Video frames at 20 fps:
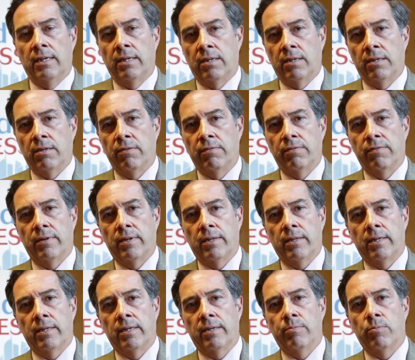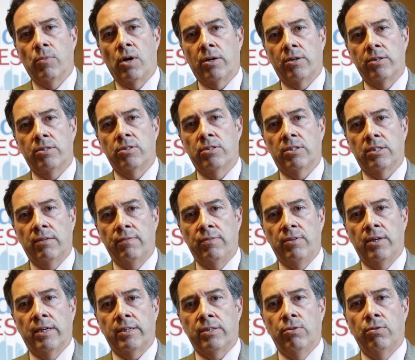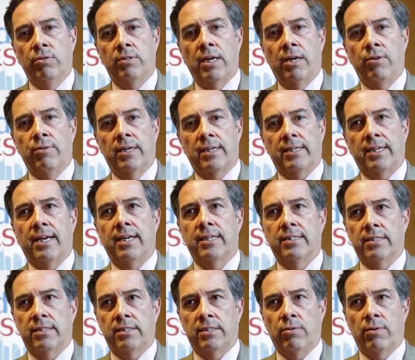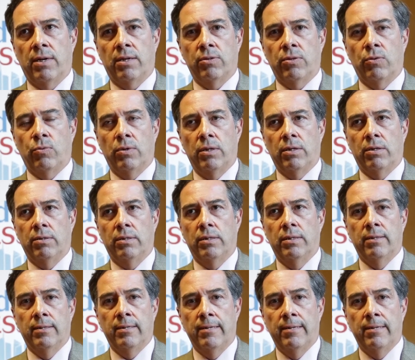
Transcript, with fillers: of the moderate to severe acute diarrhea cases around the world.